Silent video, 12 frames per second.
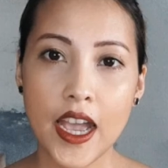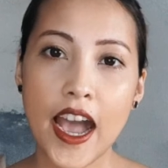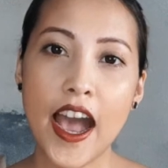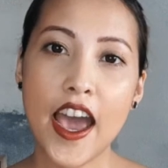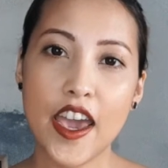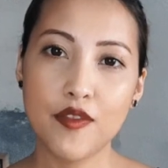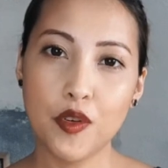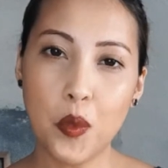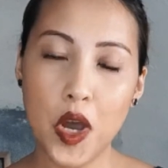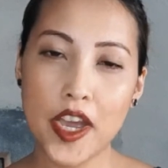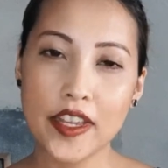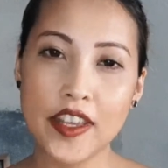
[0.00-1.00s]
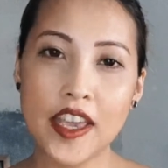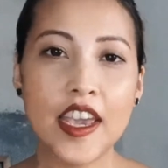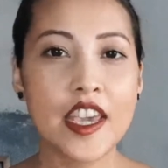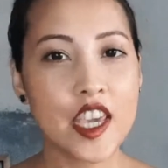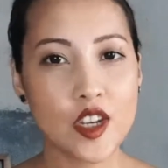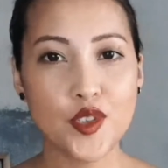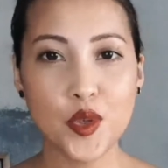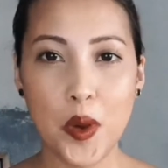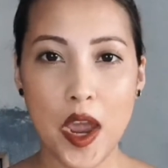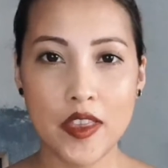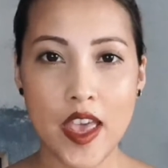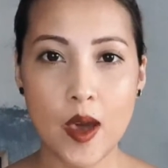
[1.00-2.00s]
Hi everyone, here's a
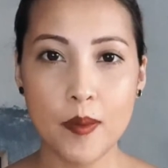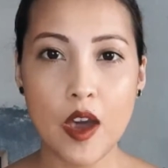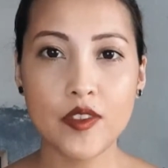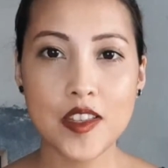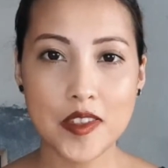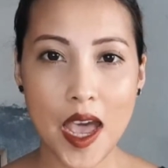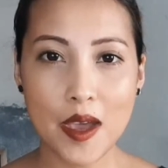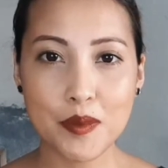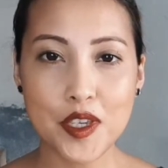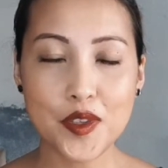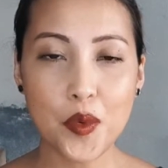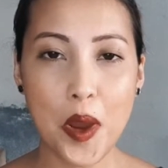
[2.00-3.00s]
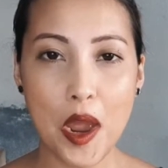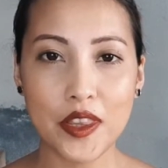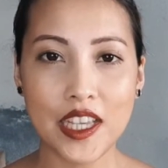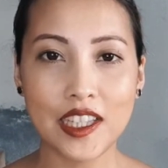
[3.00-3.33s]
roundup of the top news around the